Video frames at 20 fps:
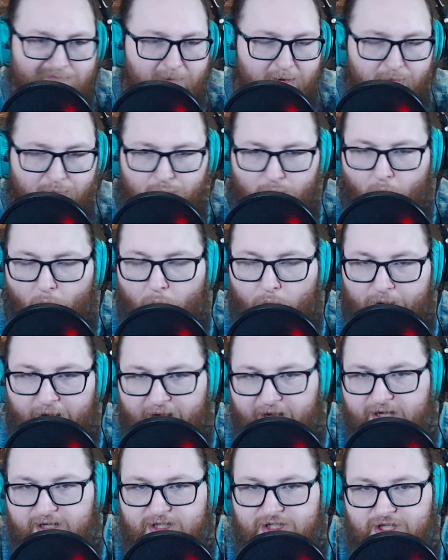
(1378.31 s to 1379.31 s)

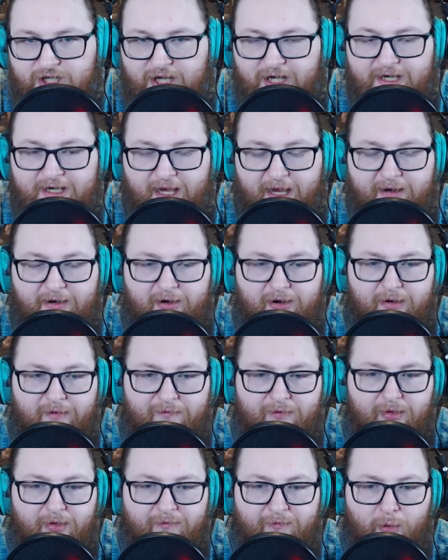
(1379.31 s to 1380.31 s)
rogue-ish contender
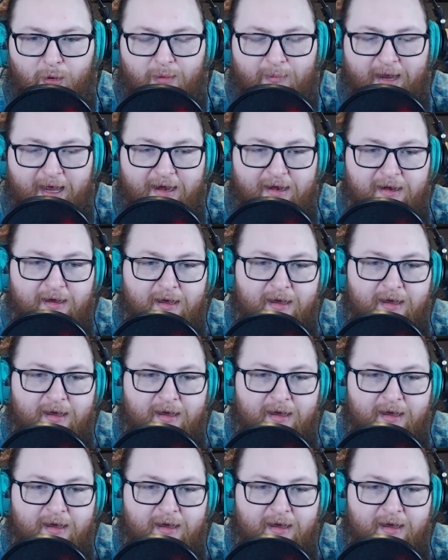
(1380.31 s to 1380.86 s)
for the format.